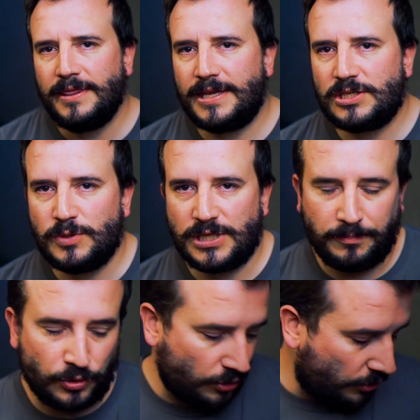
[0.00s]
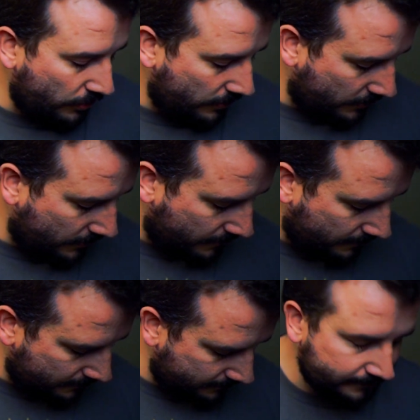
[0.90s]
This was a brew
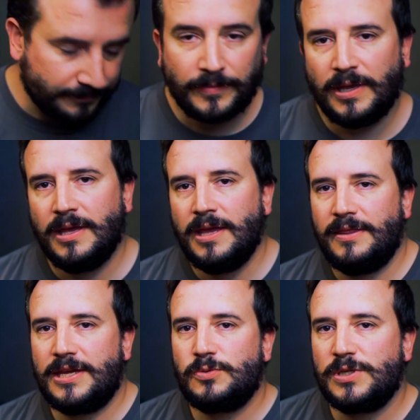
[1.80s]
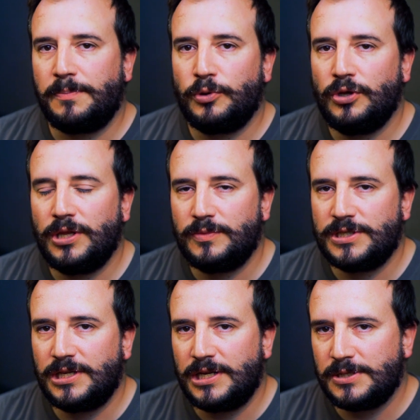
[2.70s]
that
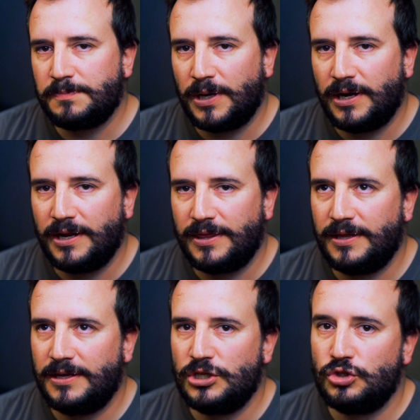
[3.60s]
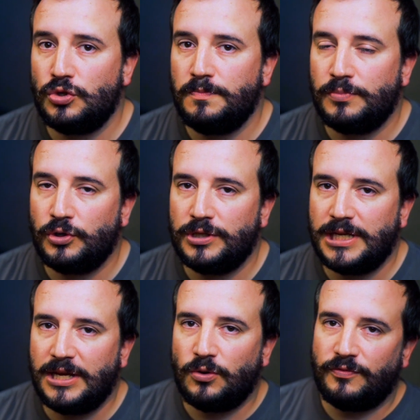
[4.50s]
was done as part of the Zoom brew
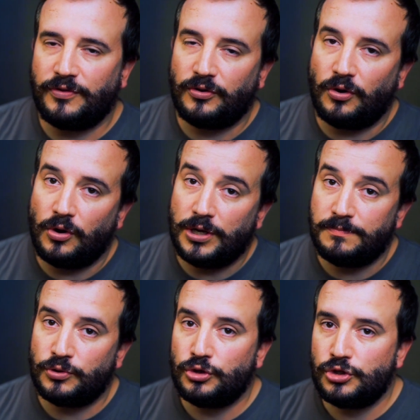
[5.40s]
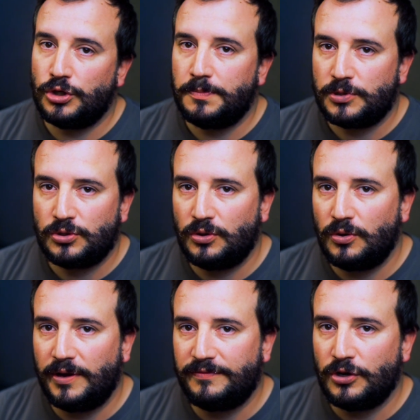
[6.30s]
day over on brewtube,
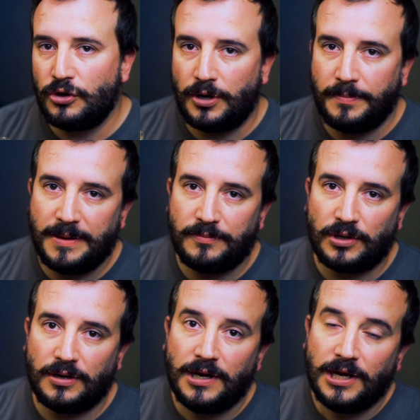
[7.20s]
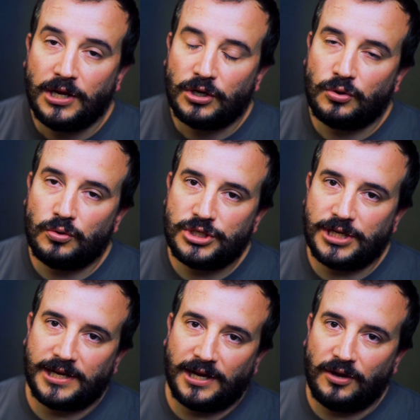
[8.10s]
so if you're not a member, go
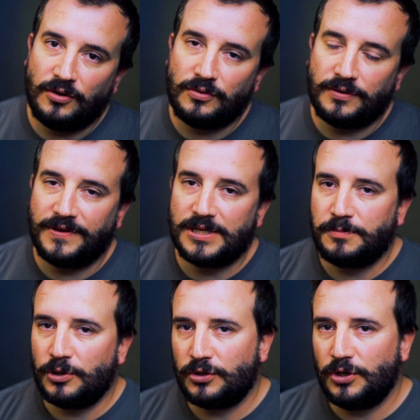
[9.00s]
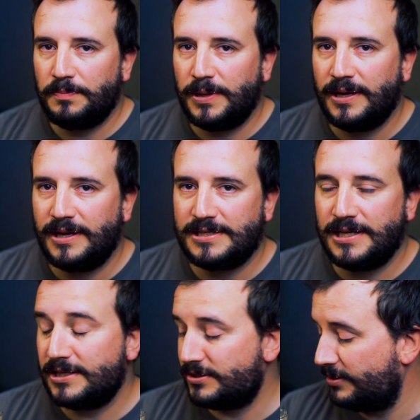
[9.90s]
check it out, the Facebook group. It's
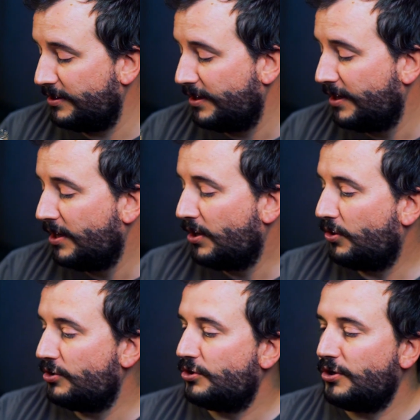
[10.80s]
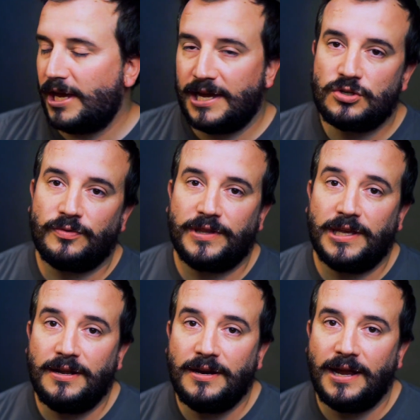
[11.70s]
excellent, lots of good guys over
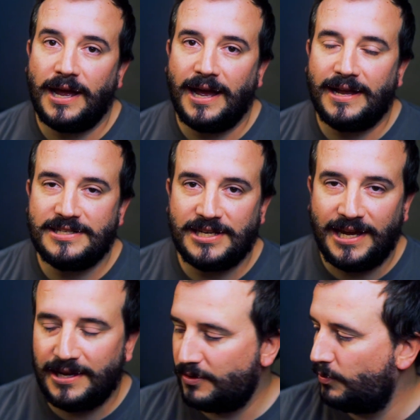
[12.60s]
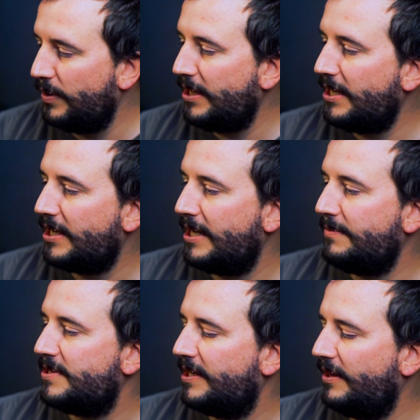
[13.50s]
there. And yeah, we
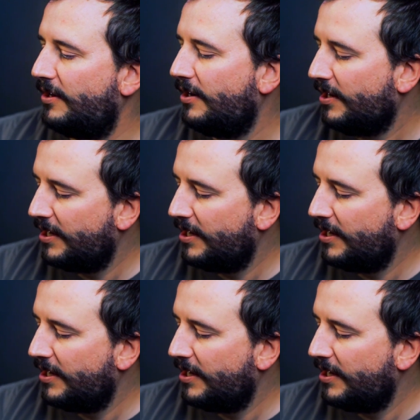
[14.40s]
came together